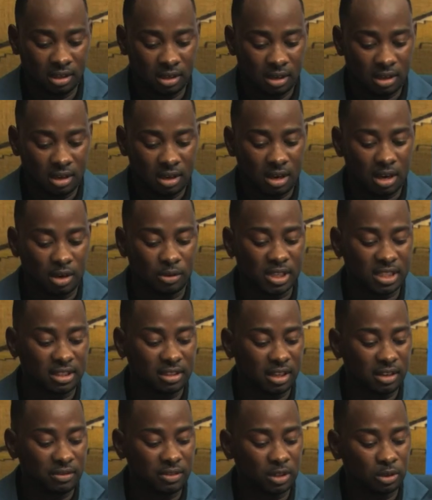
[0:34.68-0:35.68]
Dr.
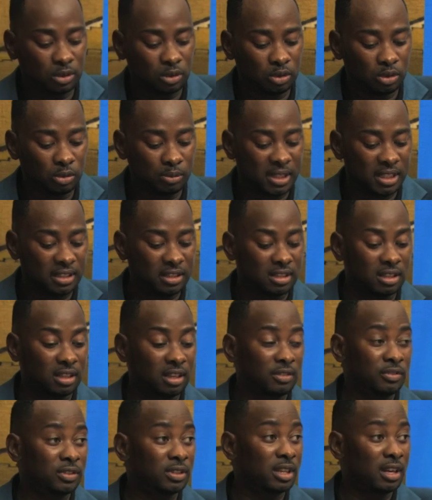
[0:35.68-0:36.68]
Shapumba says his
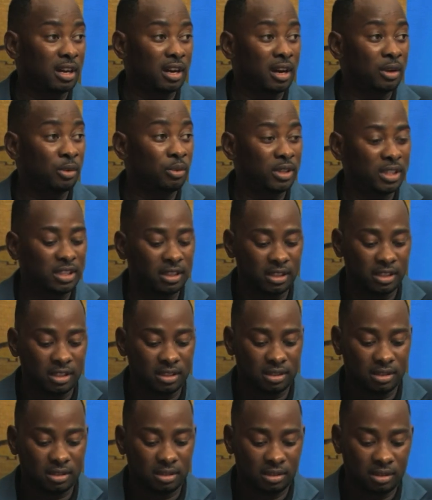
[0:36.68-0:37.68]
humble beginnings
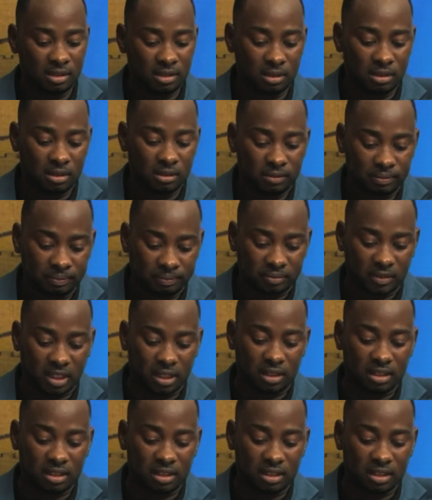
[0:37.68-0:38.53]
prompted him to offer